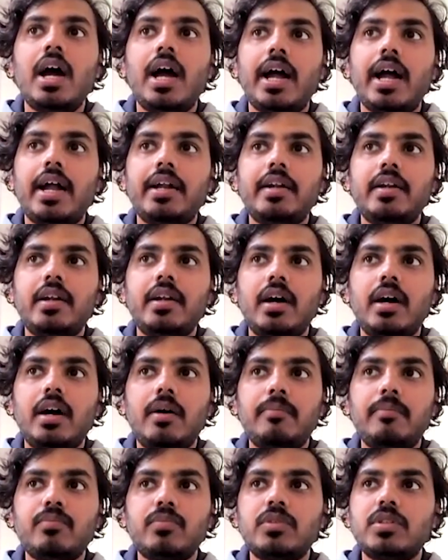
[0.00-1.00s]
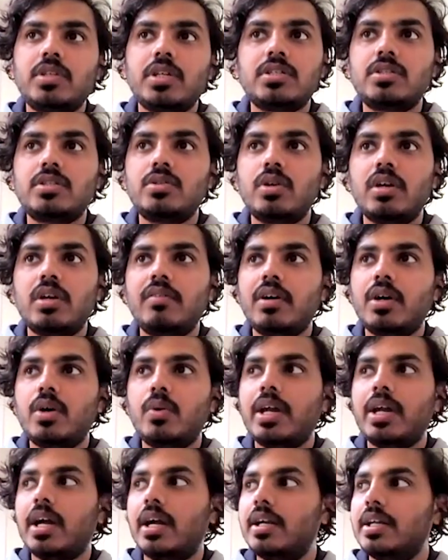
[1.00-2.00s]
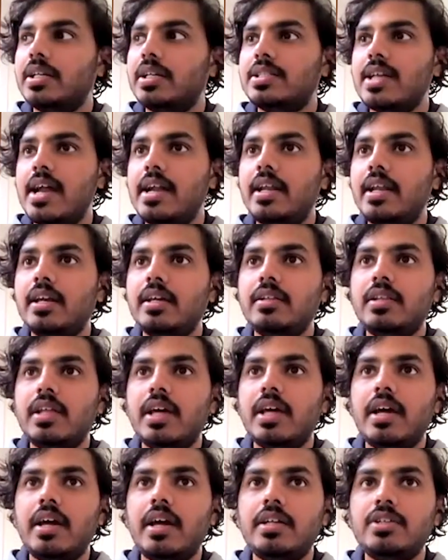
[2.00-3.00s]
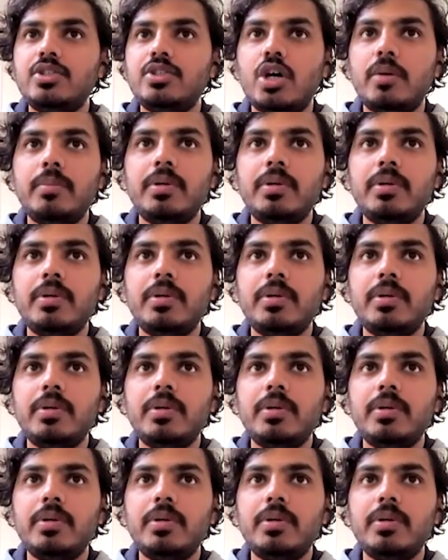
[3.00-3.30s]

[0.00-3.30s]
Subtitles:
And just to give a quick understanding, the